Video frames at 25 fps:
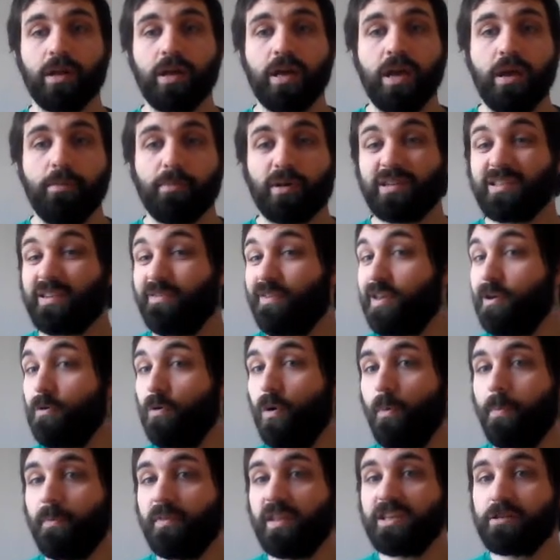Because if you
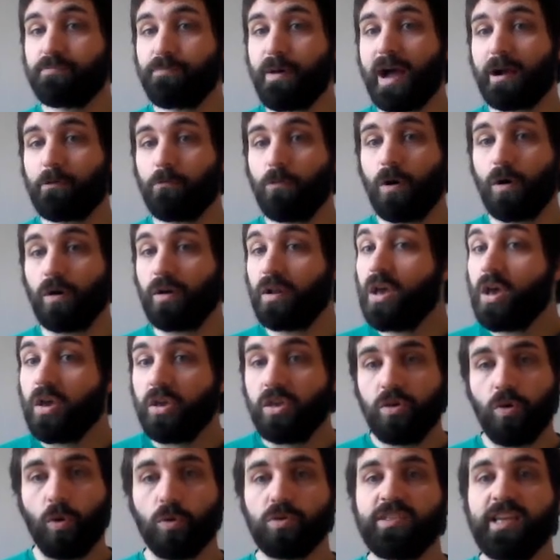open this pack 1,
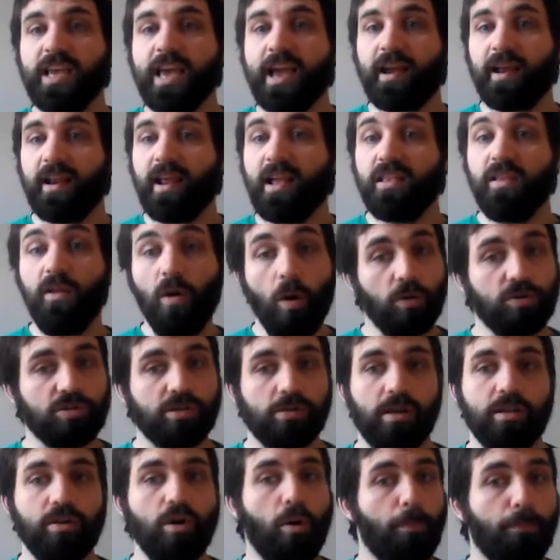you're taking it and
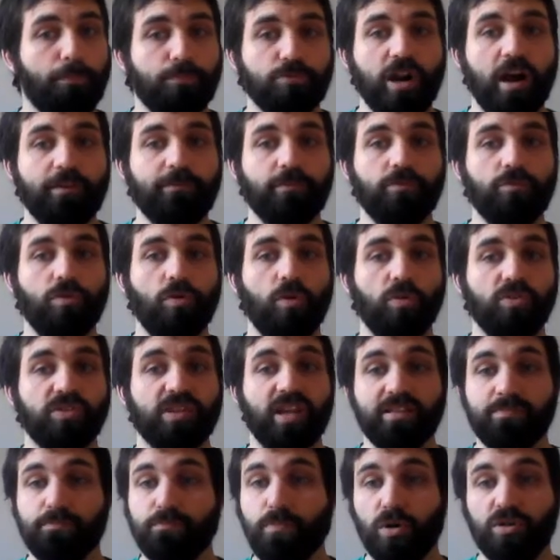you're drafting rogues
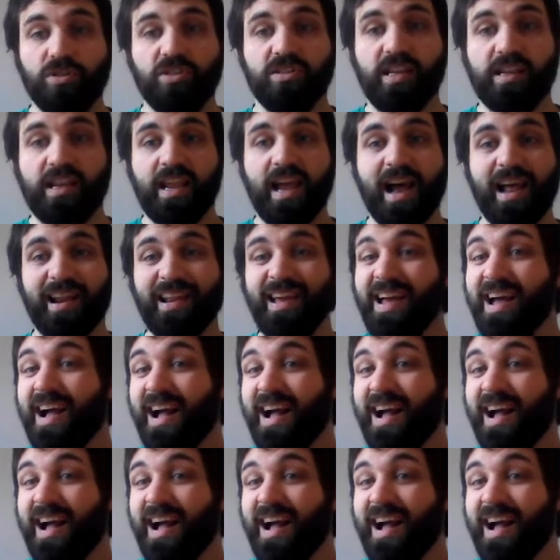as much as you can.